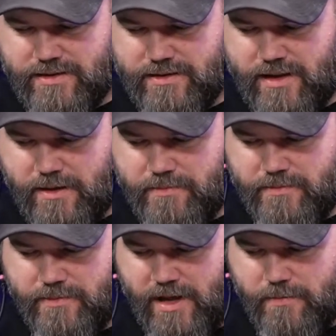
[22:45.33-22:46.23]

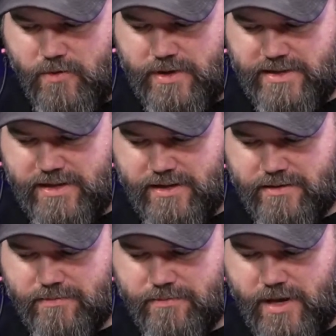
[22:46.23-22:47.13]
I'm only
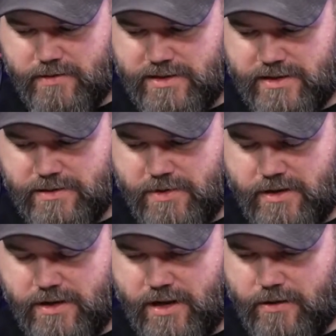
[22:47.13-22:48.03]
seeing about $6
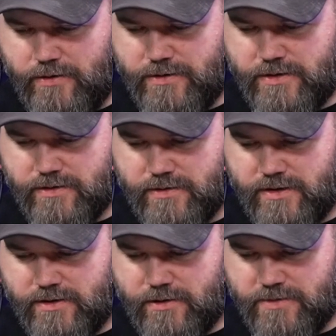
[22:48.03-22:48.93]
million
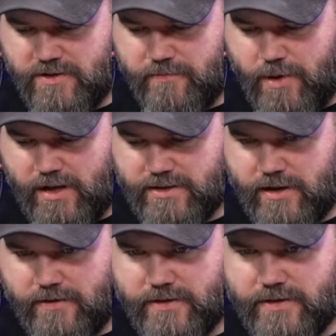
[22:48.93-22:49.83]
in terms of box
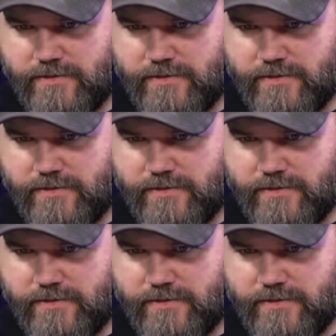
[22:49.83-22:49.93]
office.